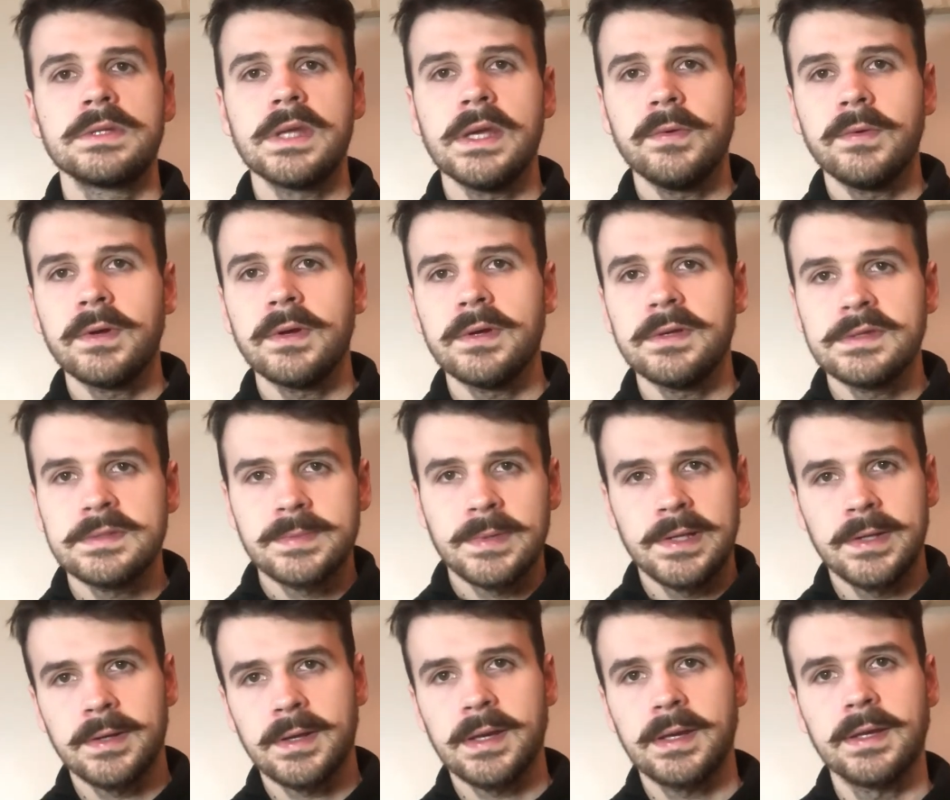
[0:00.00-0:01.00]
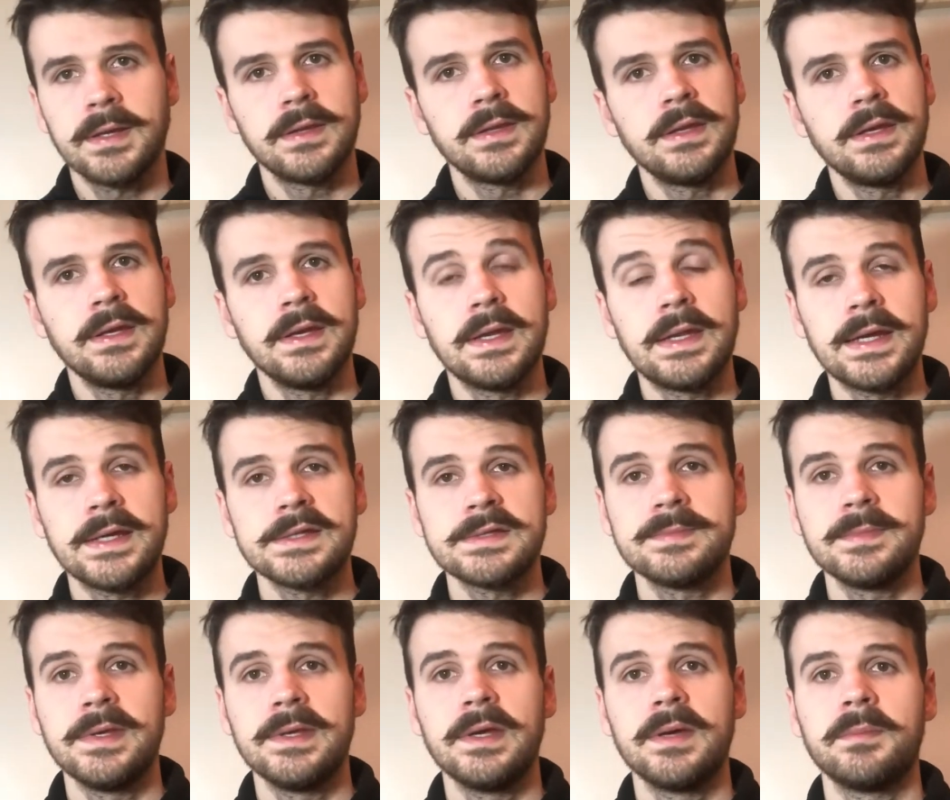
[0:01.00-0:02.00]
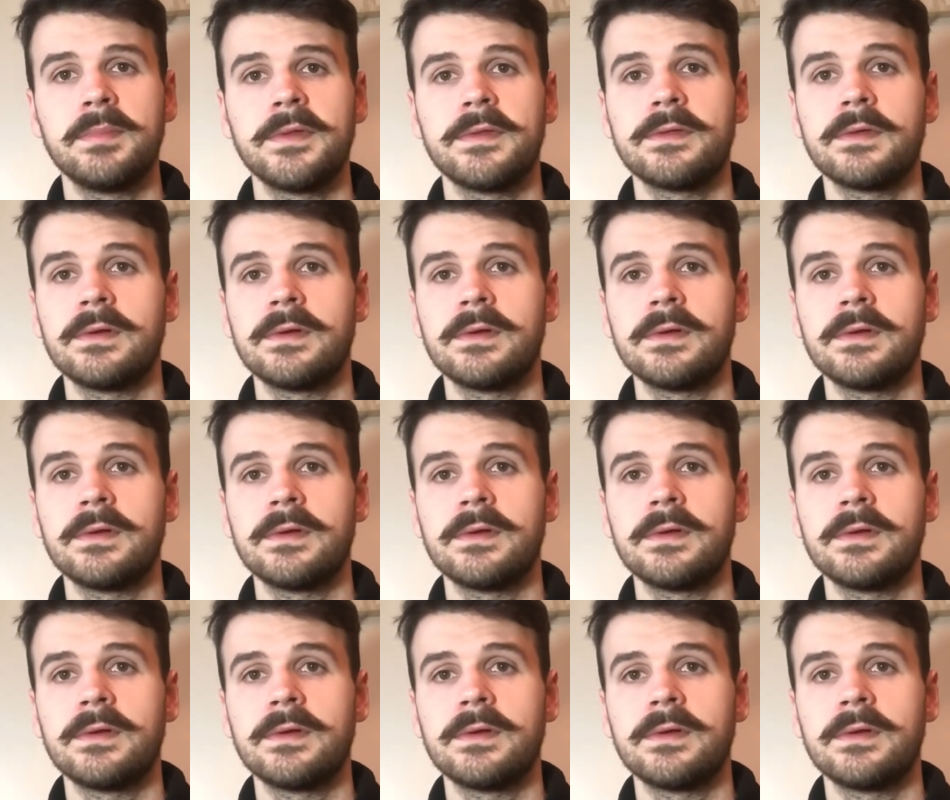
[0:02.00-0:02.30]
Today we're going to be looking at the anatomy and